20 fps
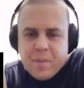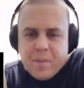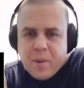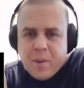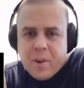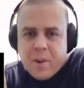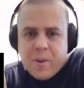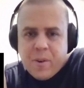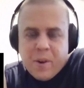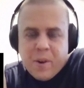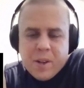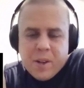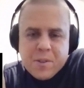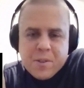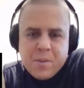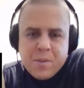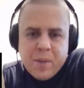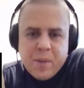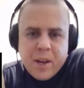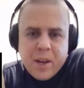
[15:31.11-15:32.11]

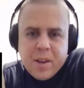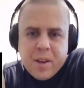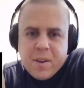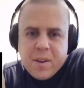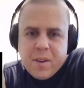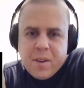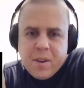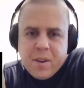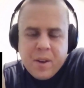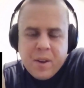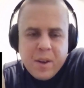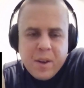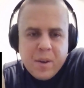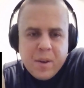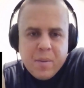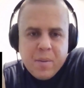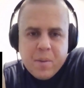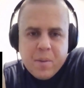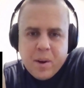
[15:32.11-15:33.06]
underestimated and him,